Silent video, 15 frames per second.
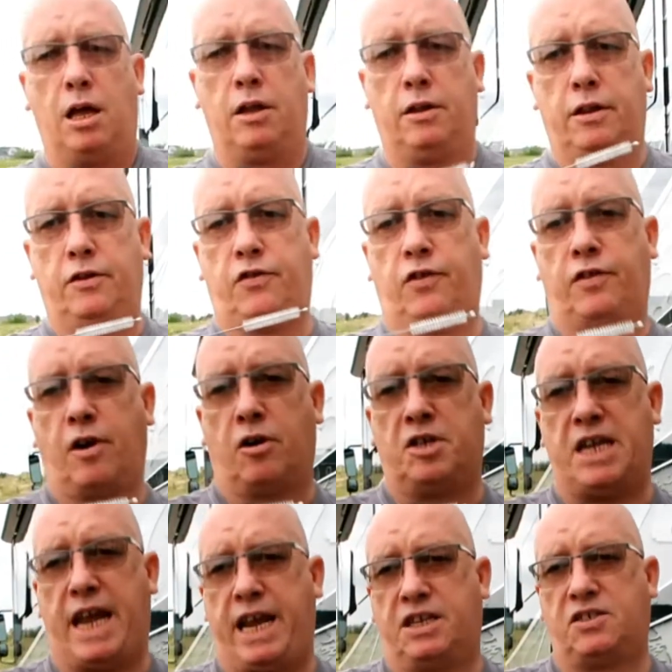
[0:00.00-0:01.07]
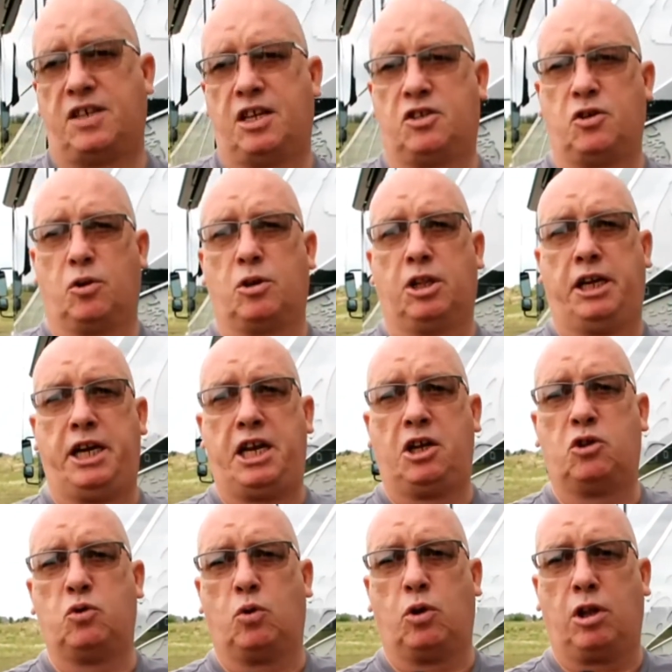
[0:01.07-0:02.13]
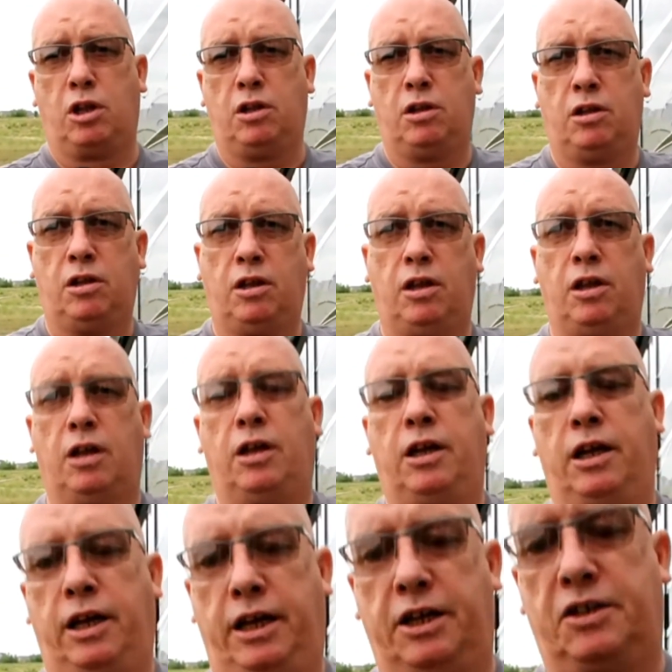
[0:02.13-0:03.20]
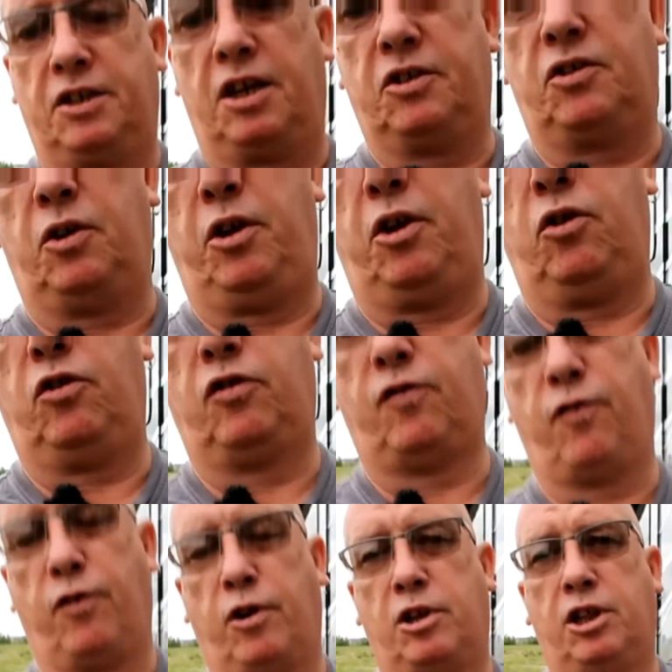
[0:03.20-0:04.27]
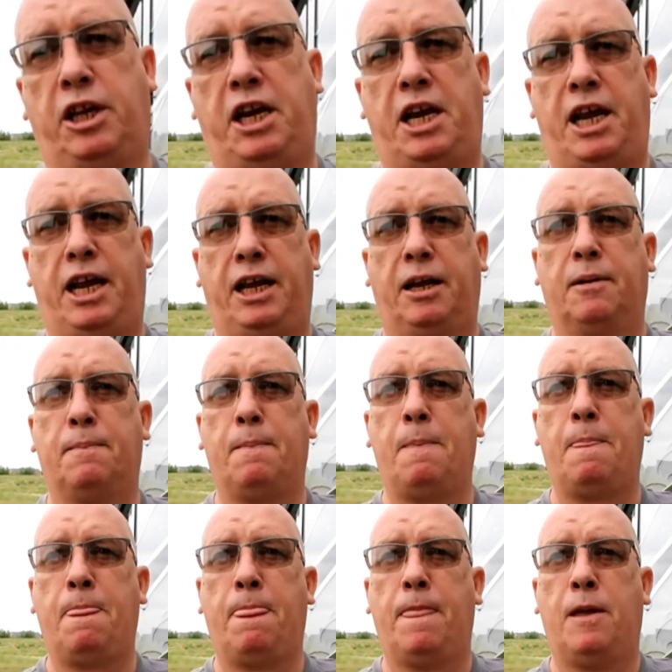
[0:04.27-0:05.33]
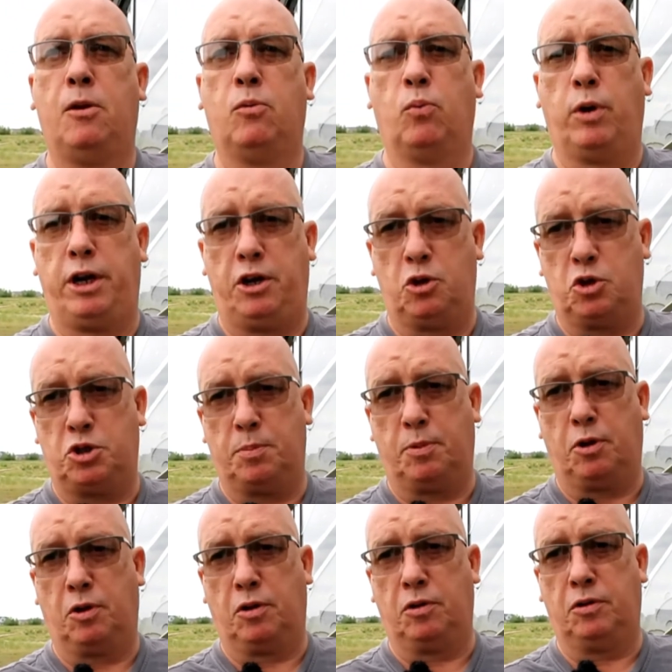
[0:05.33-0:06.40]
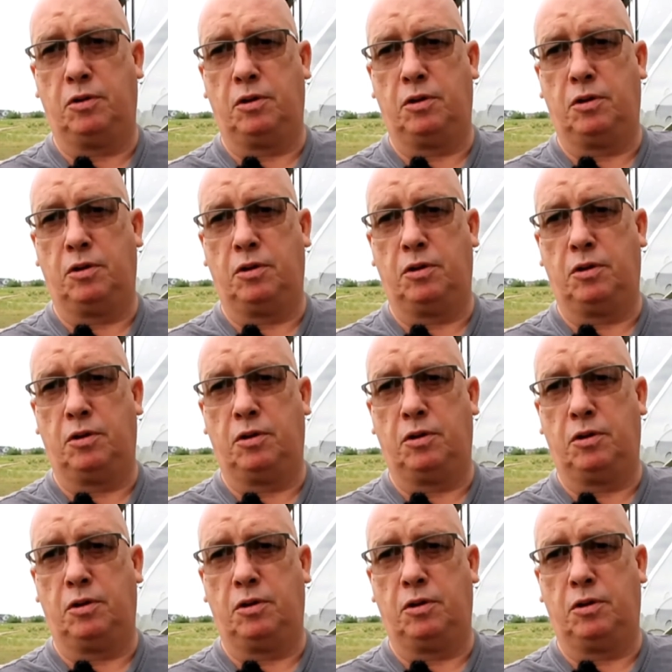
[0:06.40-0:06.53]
This is our tank sensor cleaning tool. It's also used for cleaning reusable